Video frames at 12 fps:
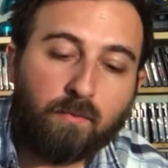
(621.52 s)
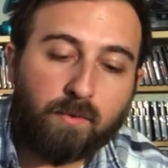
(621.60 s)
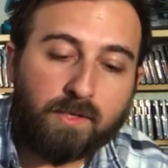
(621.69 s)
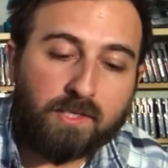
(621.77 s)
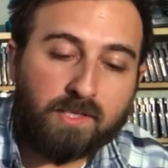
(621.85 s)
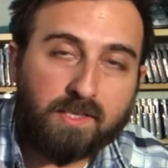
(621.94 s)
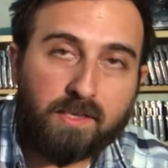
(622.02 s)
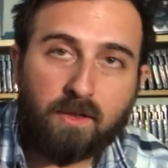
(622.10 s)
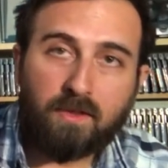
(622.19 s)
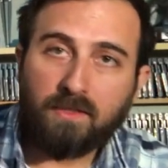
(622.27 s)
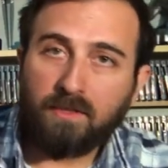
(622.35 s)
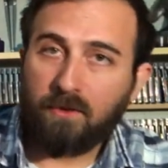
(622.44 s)
which is
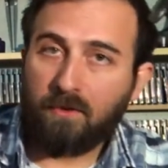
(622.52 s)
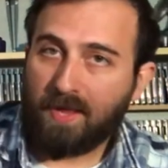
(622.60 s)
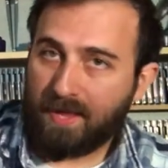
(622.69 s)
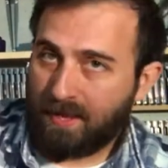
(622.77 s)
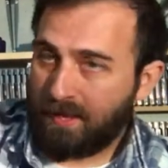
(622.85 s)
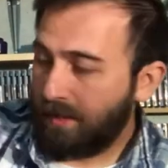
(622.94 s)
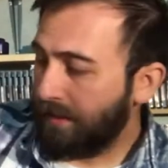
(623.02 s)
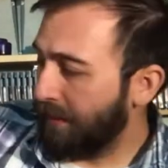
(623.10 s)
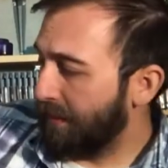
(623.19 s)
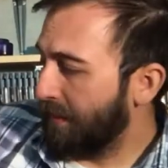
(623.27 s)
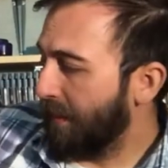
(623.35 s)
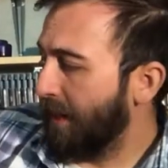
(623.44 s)
also a
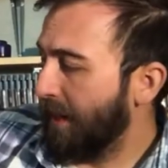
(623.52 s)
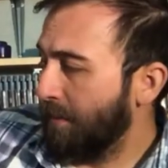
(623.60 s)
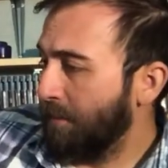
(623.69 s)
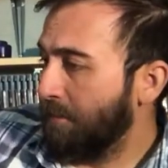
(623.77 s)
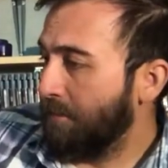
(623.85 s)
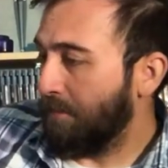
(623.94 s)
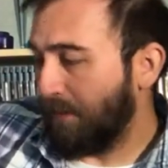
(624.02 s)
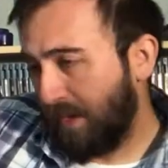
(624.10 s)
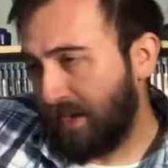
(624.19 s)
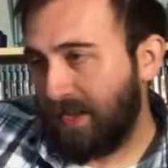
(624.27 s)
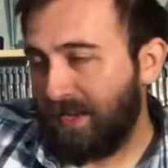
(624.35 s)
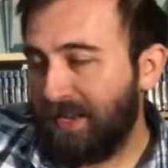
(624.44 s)
list game.
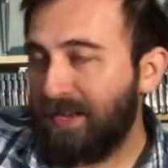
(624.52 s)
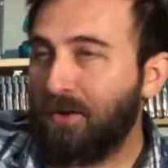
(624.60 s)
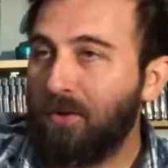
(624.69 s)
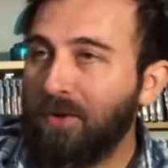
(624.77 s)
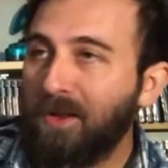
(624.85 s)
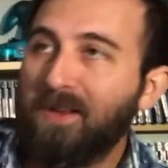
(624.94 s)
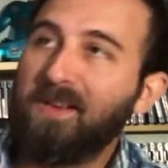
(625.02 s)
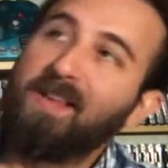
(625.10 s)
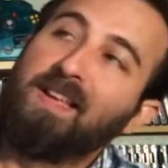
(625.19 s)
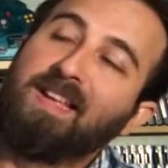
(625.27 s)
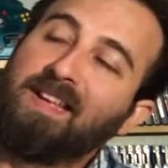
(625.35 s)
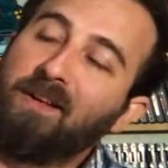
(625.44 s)
Finally. But again, hold on.
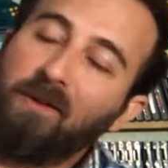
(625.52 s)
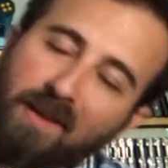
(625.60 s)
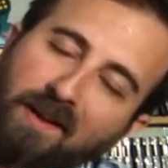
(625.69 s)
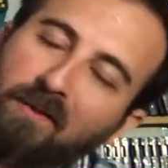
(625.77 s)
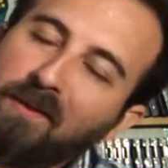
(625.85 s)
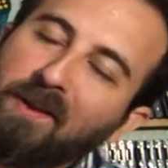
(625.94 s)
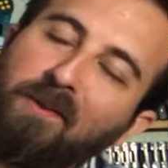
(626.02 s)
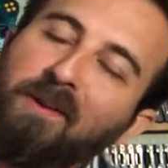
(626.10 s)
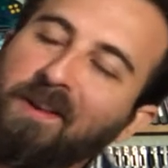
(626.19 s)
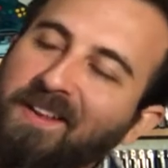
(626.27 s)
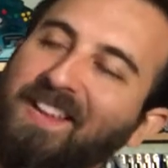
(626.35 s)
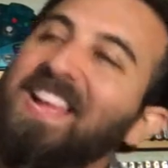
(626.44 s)
Yeah, but hold on, hold on, hold
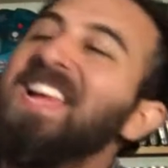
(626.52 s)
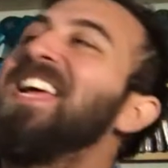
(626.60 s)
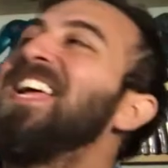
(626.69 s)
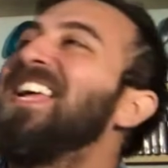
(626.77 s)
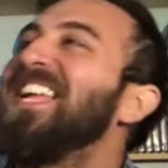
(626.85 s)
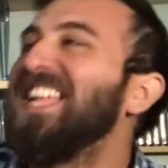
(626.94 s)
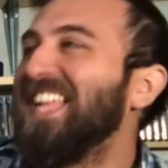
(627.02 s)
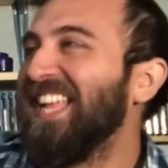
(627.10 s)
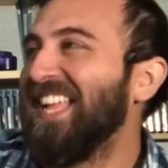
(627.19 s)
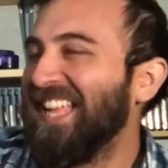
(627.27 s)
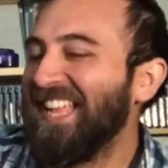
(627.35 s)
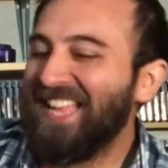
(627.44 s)
on.
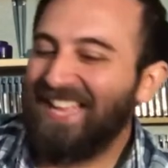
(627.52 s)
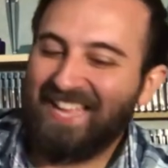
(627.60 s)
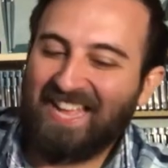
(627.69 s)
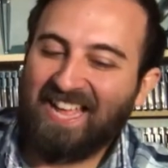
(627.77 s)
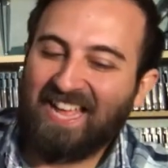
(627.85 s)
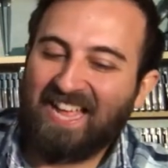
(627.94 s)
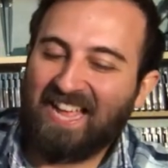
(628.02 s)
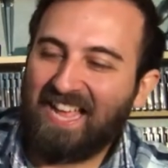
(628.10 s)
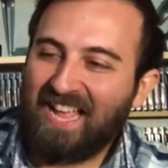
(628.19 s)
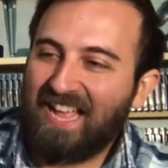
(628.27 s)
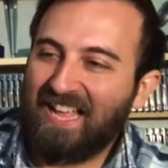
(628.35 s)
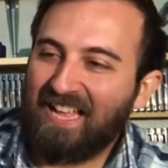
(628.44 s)
Why are you doing this to me,
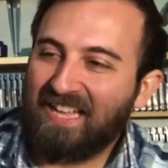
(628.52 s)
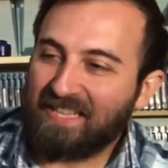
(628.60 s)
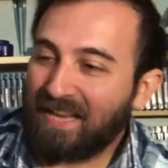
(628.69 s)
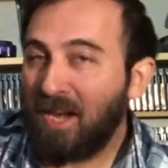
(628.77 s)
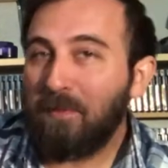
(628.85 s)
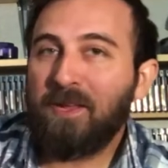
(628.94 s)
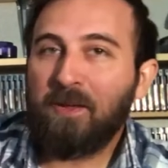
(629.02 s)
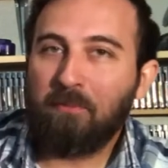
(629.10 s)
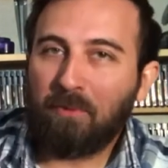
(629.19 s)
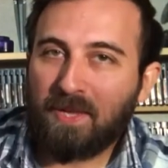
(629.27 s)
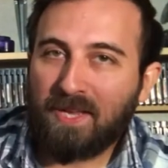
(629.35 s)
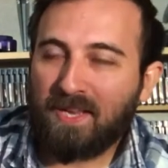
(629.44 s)
man? It's got to be
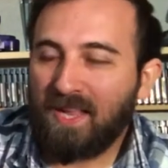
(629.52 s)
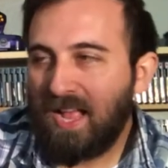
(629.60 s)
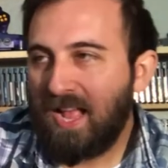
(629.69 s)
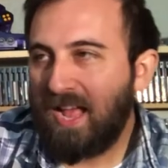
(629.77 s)
complete.